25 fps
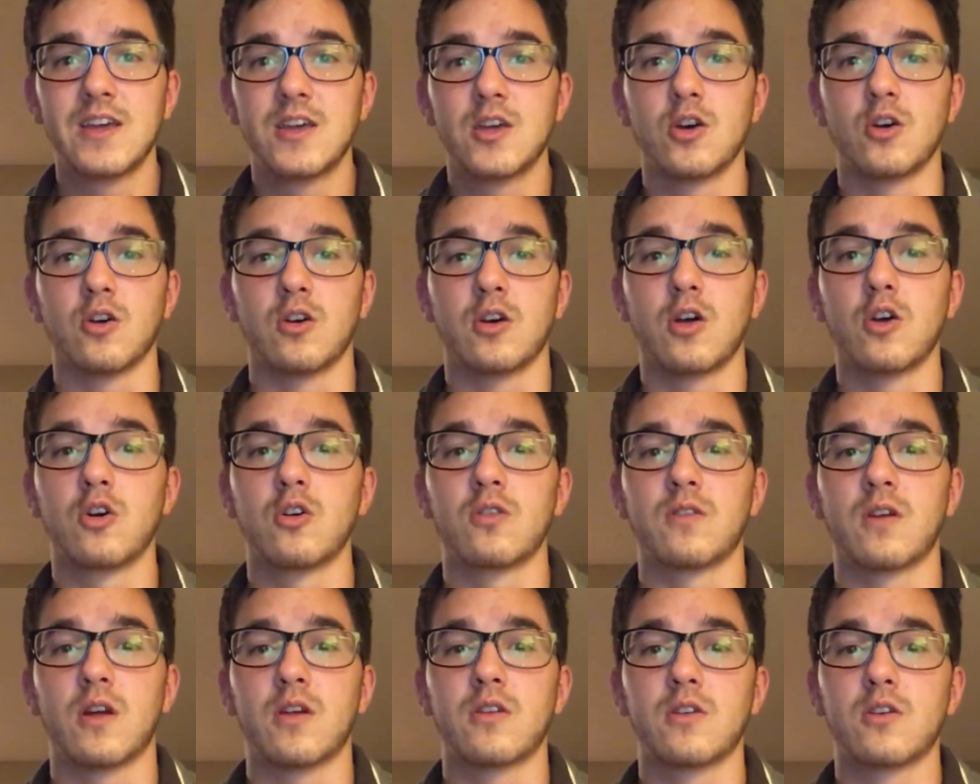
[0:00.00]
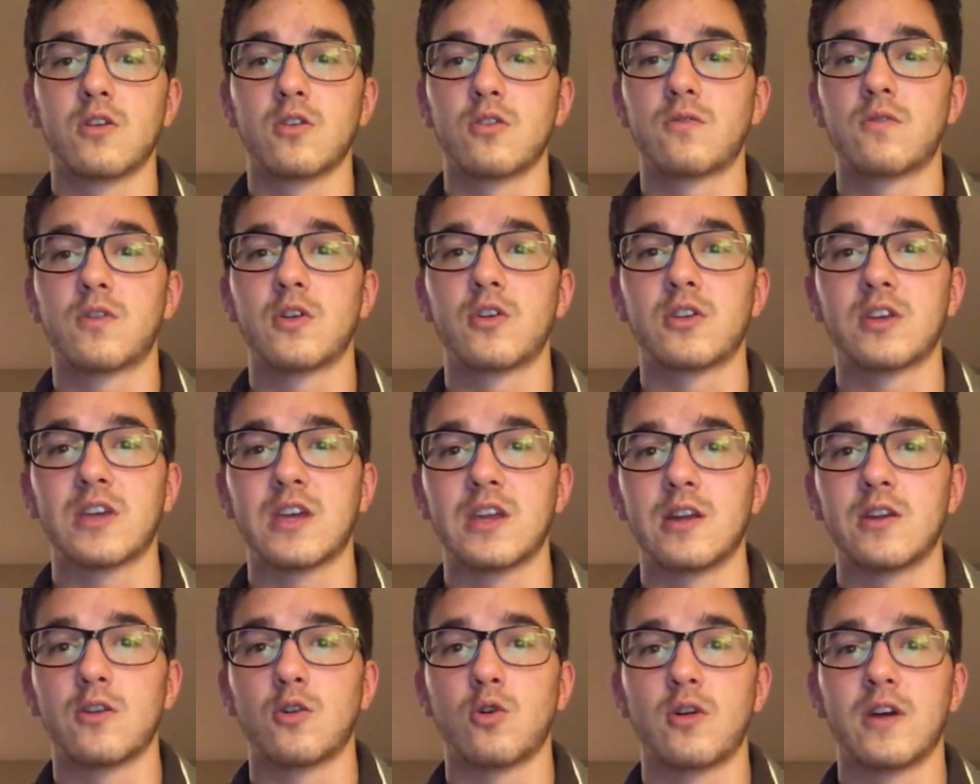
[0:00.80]
you'll really
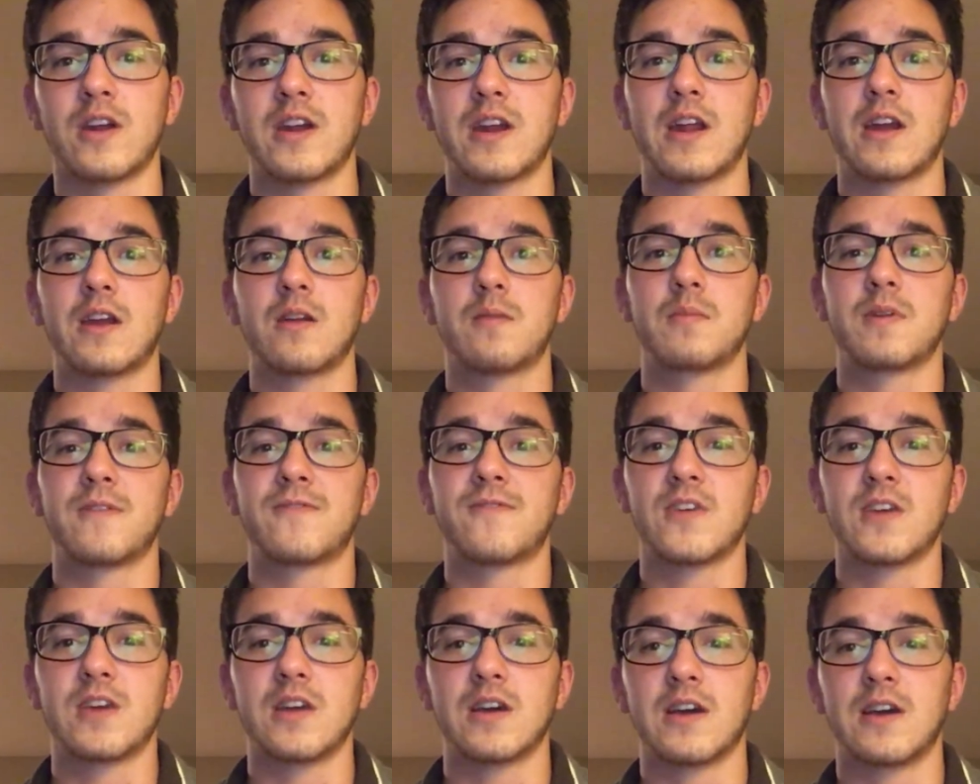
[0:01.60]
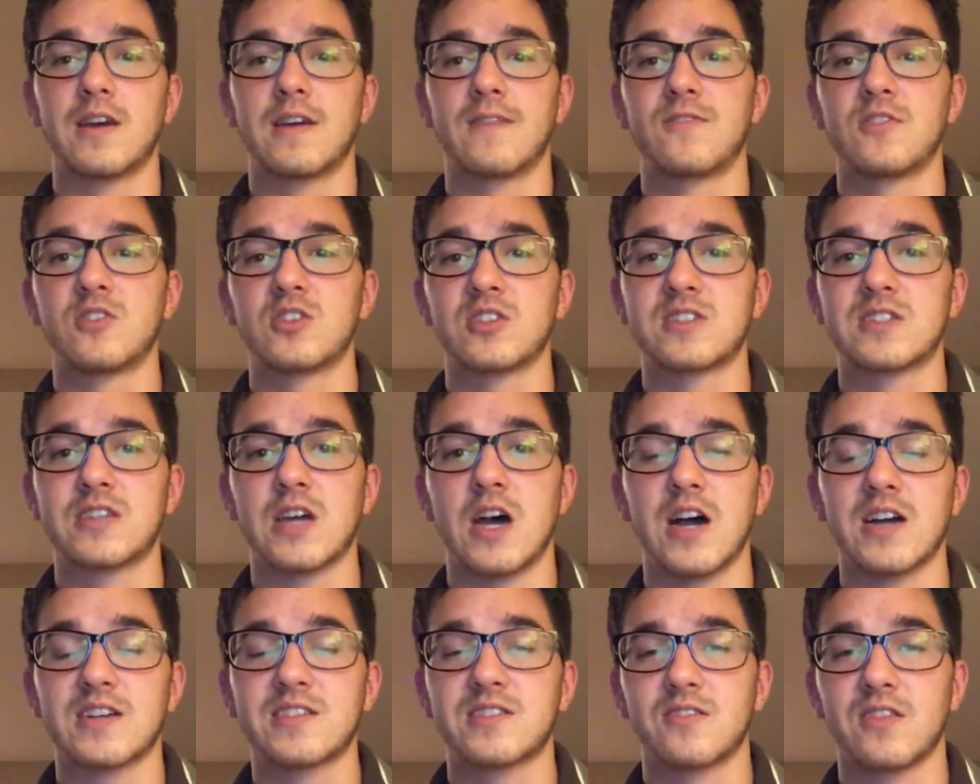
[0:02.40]
get annoyed at him if he just
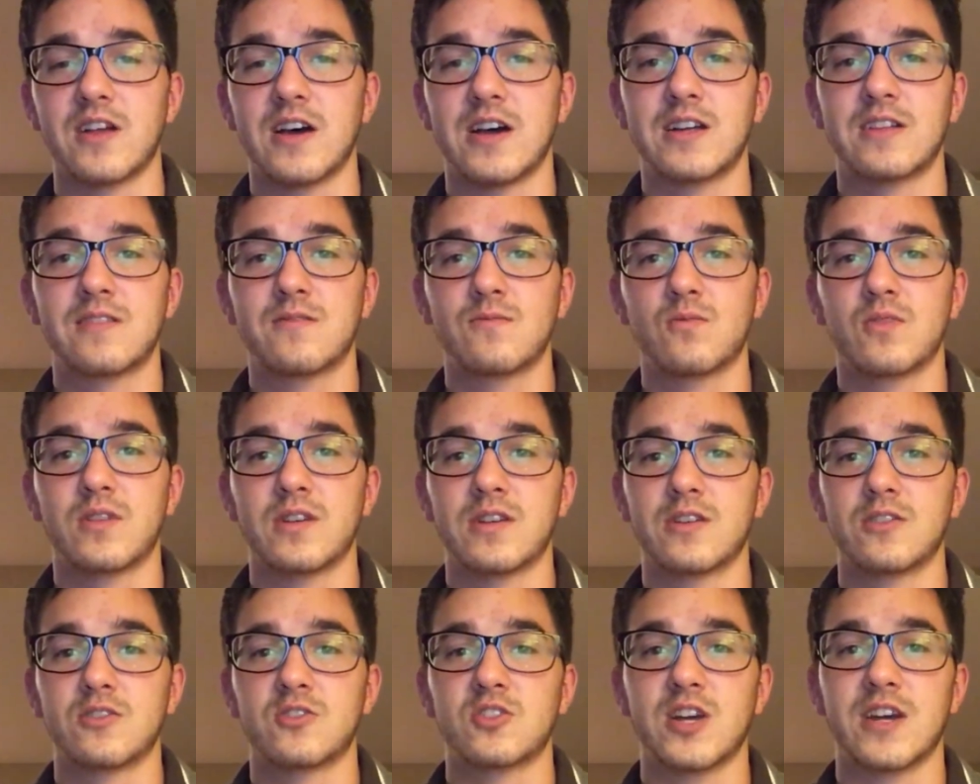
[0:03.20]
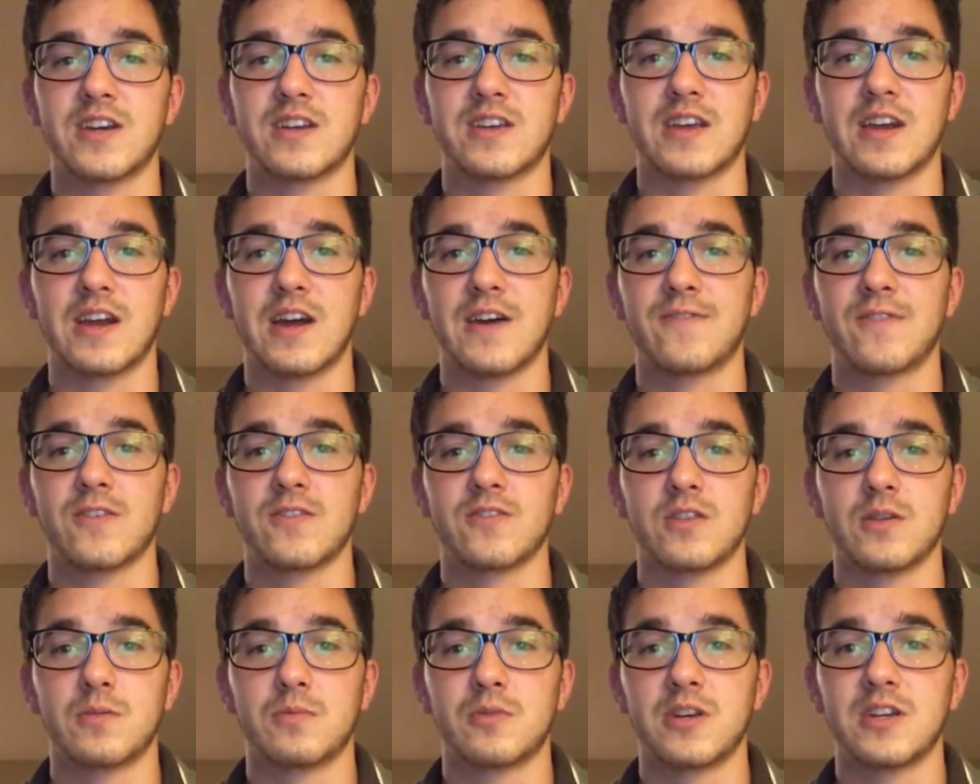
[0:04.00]
talks a lot when you're trying to get off
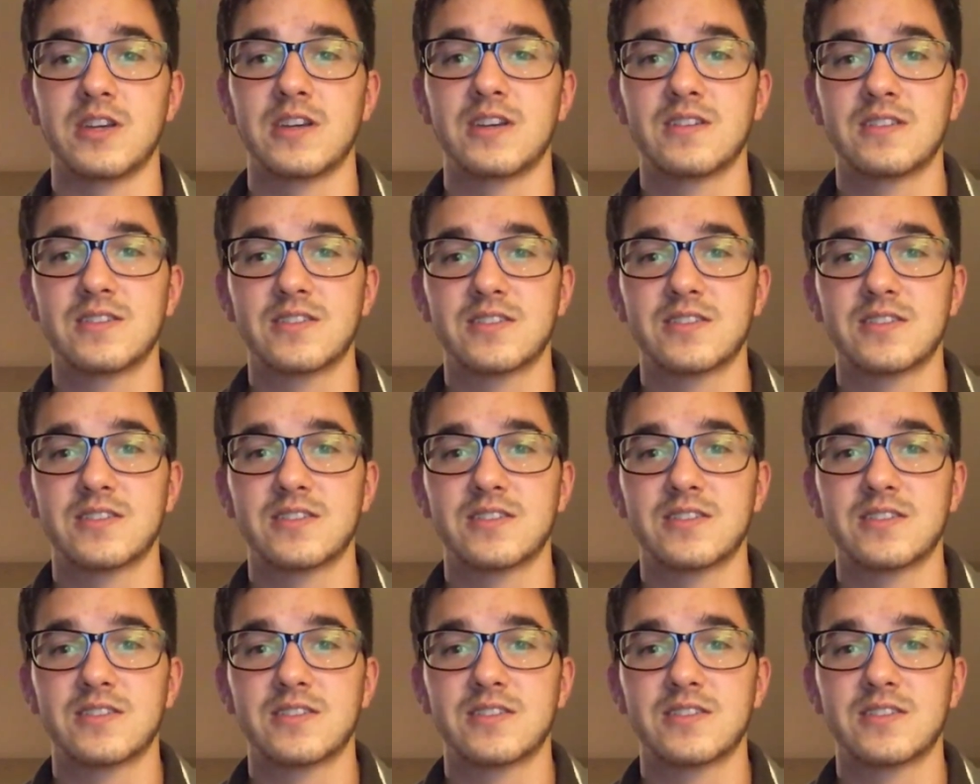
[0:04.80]
on liberty.